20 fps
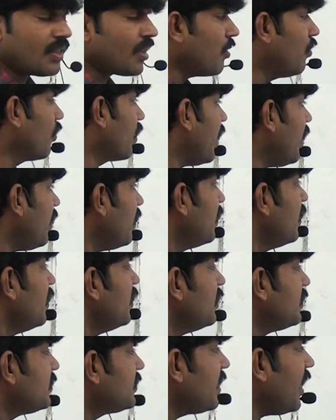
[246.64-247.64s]
Okay.
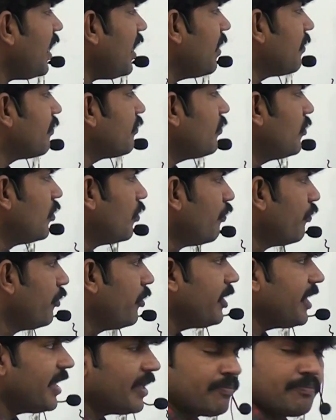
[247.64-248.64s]
Same,
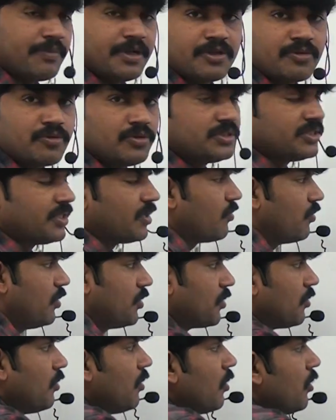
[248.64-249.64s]
boolean b2 is equal
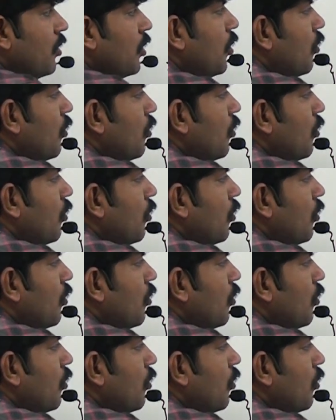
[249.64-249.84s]
to